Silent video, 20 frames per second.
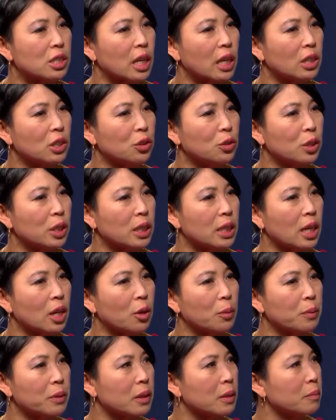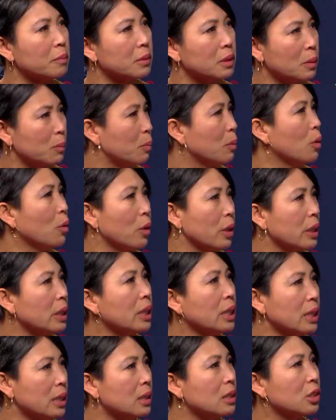that you can help them deploy
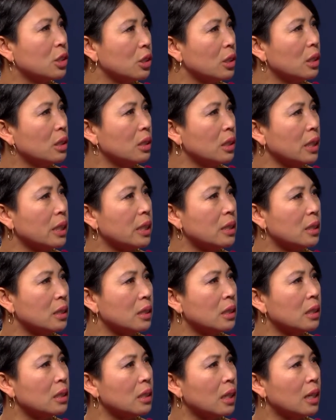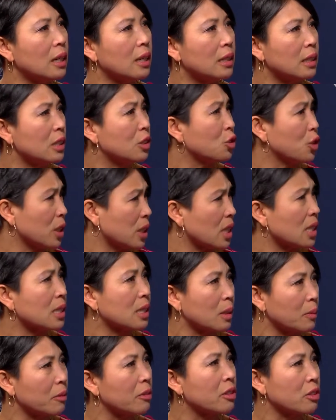in addressing
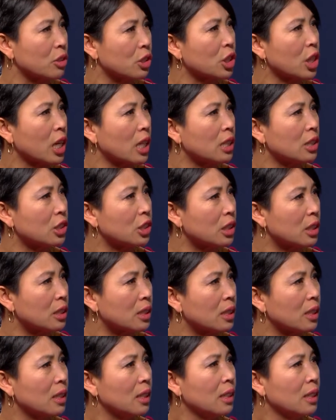some of those challenges?